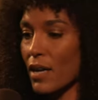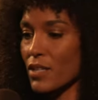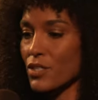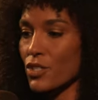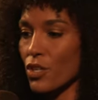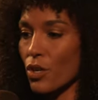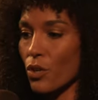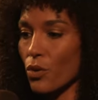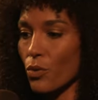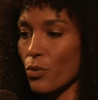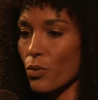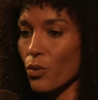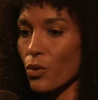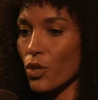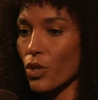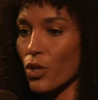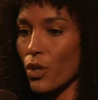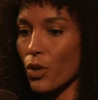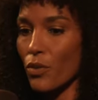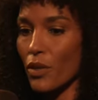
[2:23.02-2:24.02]
So,
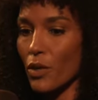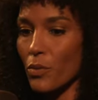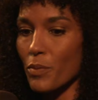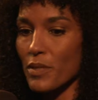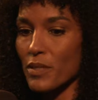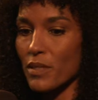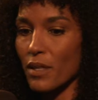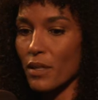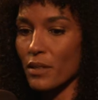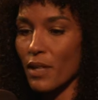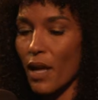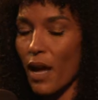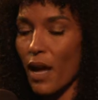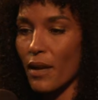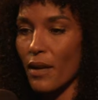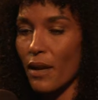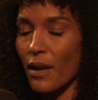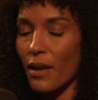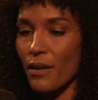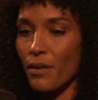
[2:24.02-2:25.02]
you know, there was a
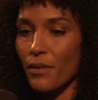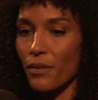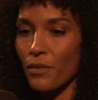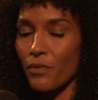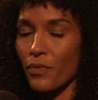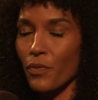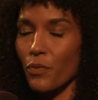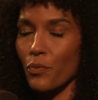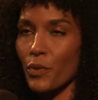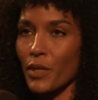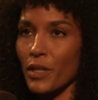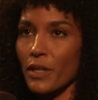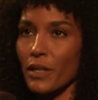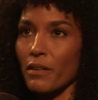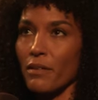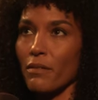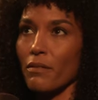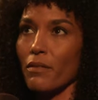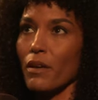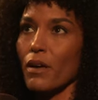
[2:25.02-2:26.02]
lot of
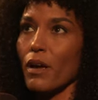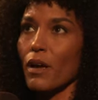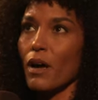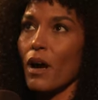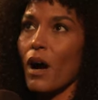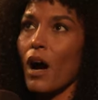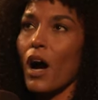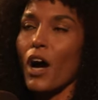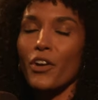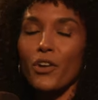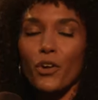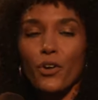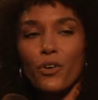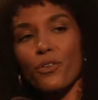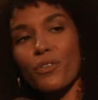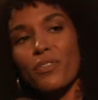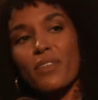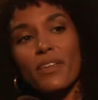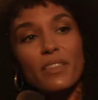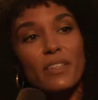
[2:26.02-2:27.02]
really
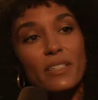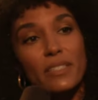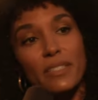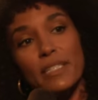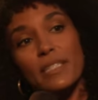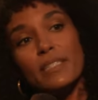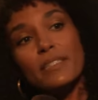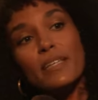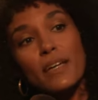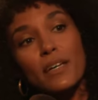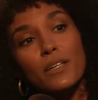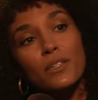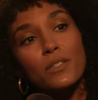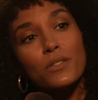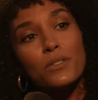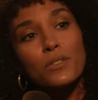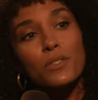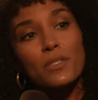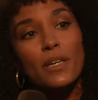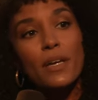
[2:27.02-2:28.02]
unearthing the
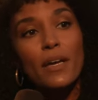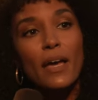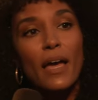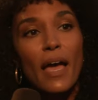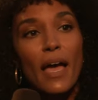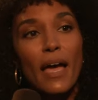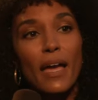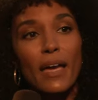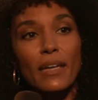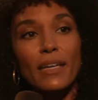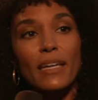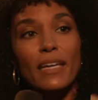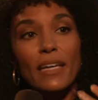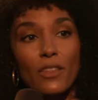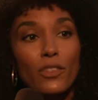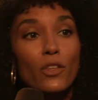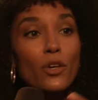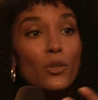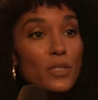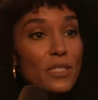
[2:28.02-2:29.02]
details, and
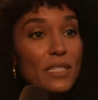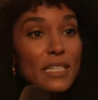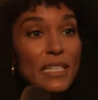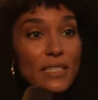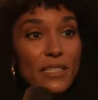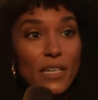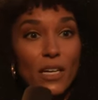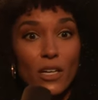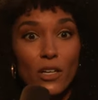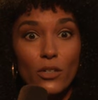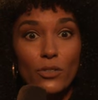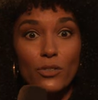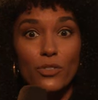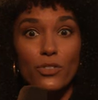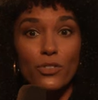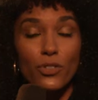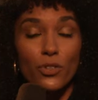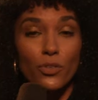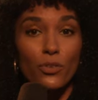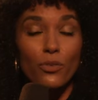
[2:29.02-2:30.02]
in those
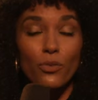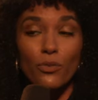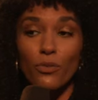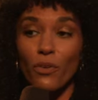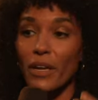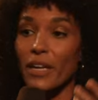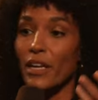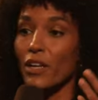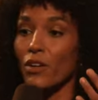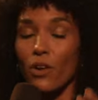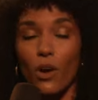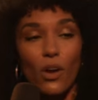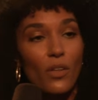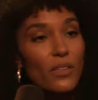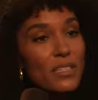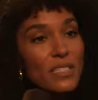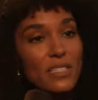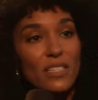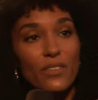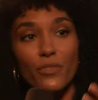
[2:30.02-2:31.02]
details you hear all
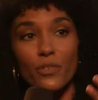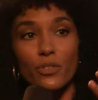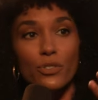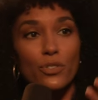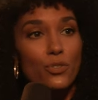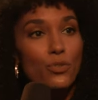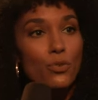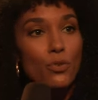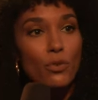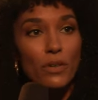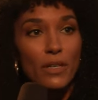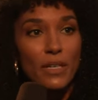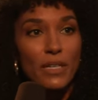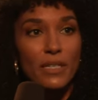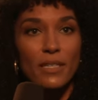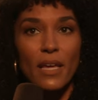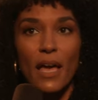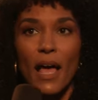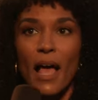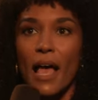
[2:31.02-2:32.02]
these different
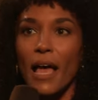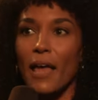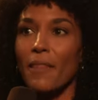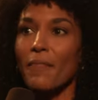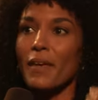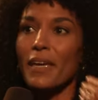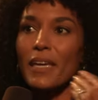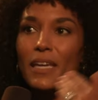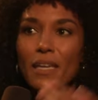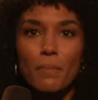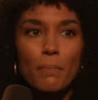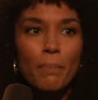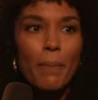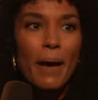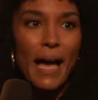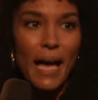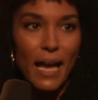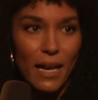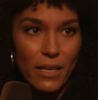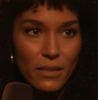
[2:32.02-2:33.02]
stories and the
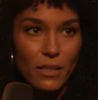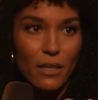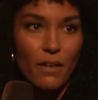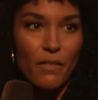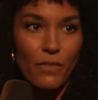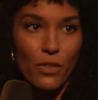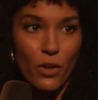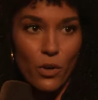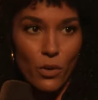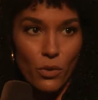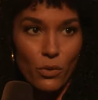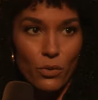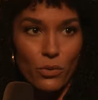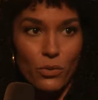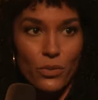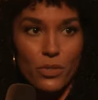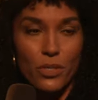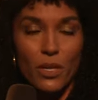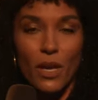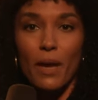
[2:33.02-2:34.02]
impact of
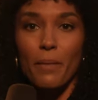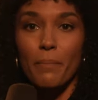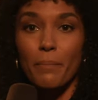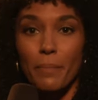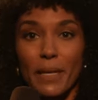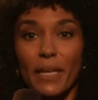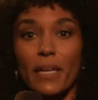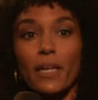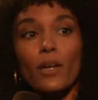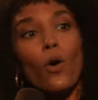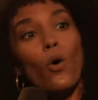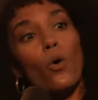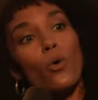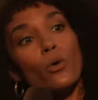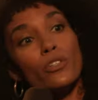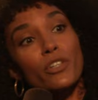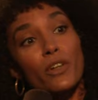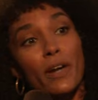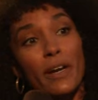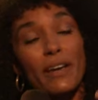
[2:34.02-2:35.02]
those being
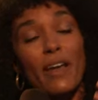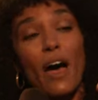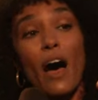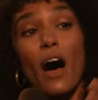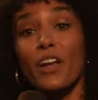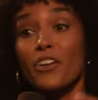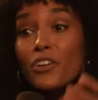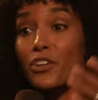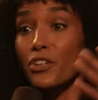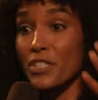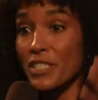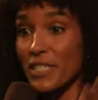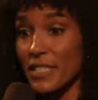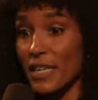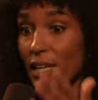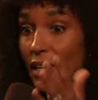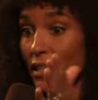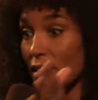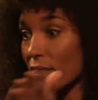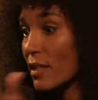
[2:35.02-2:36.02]
older and
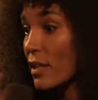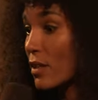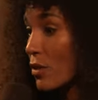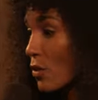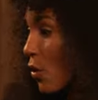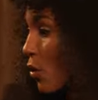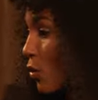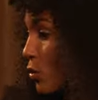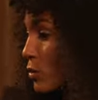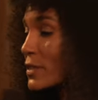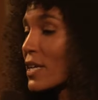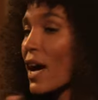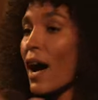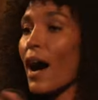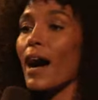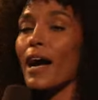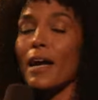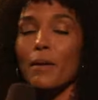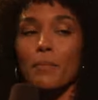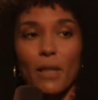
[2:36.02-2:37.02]
understanding the whole
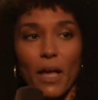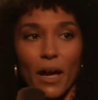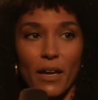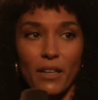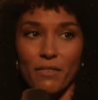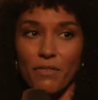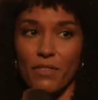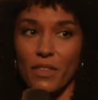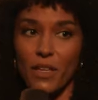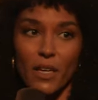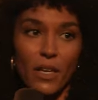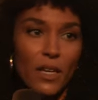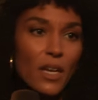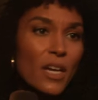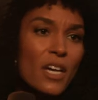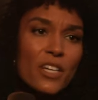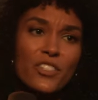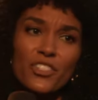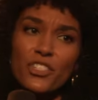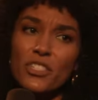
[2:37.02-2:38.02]
timeline of thing
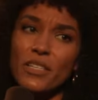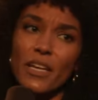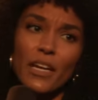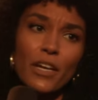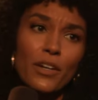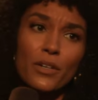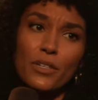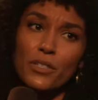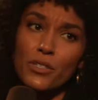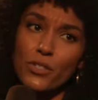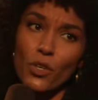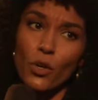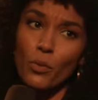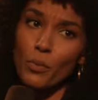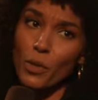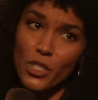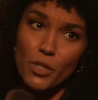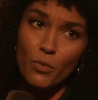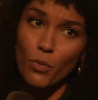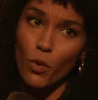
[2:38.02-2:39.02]
just carries so
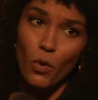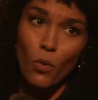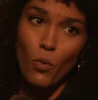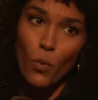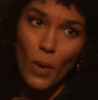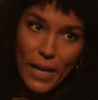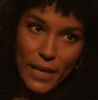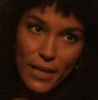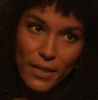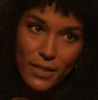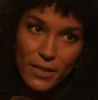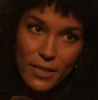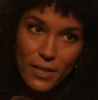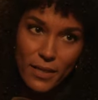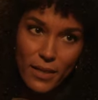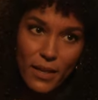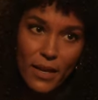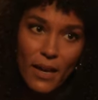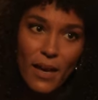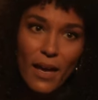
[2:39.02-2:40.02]
much more weight.
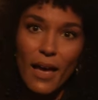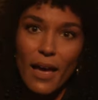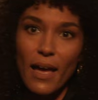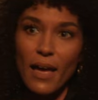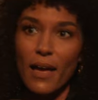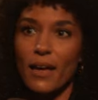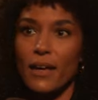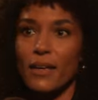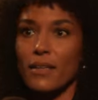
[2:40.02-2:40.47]
Yeah.